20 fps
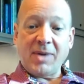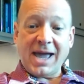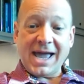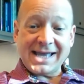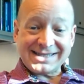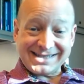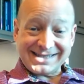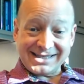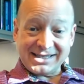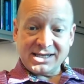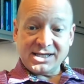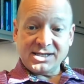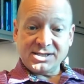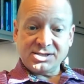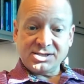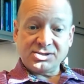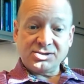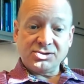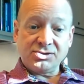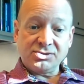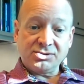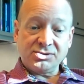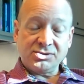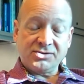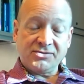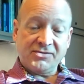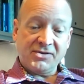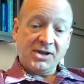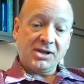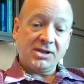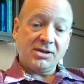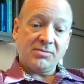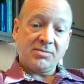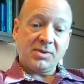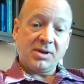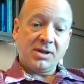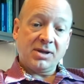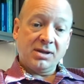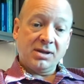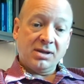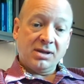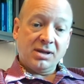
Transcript: capacities to develop,